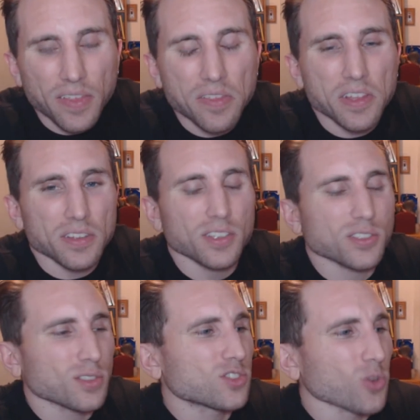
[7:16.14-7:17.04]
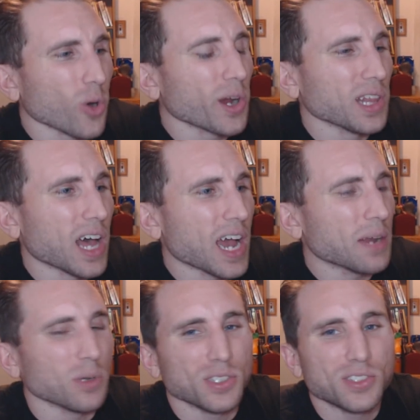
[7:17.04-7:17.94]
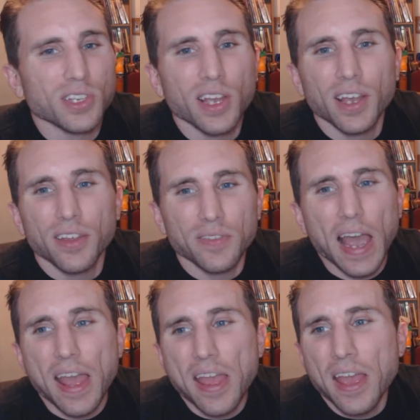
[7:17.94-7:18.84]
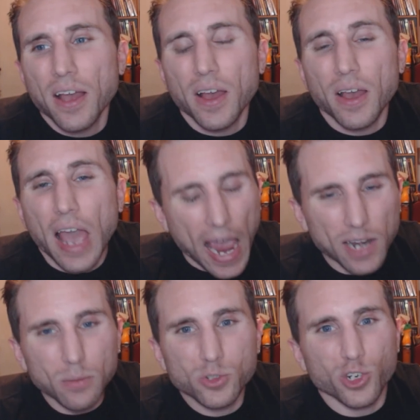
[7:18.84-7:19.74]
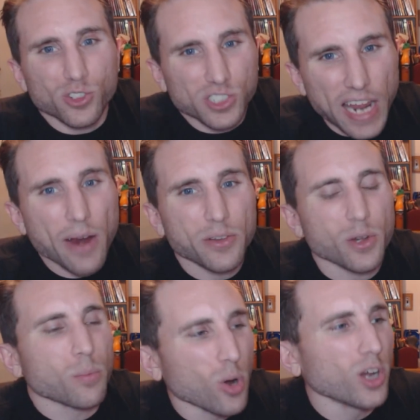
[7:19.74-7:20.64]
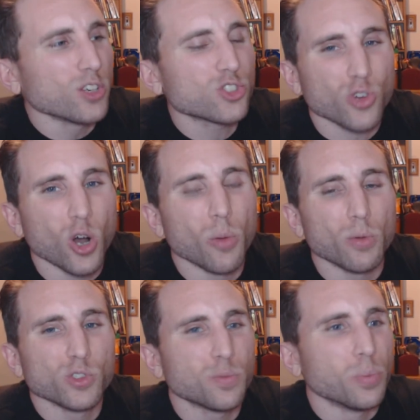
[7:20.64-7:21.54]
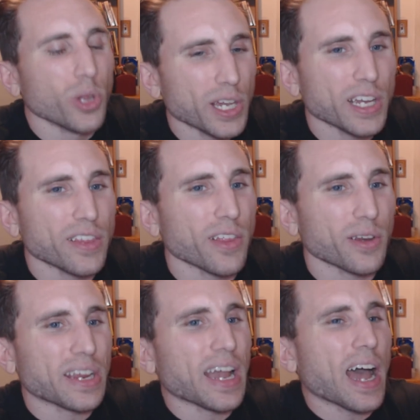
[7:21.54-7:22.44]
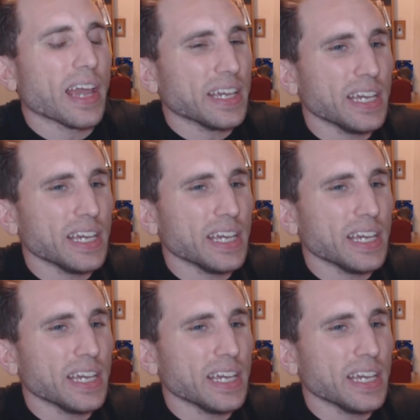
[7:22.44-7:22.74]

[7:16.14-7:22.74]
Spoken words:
the storyline was that Adam Scheer's character, Braun Strowman, was bullying another guy.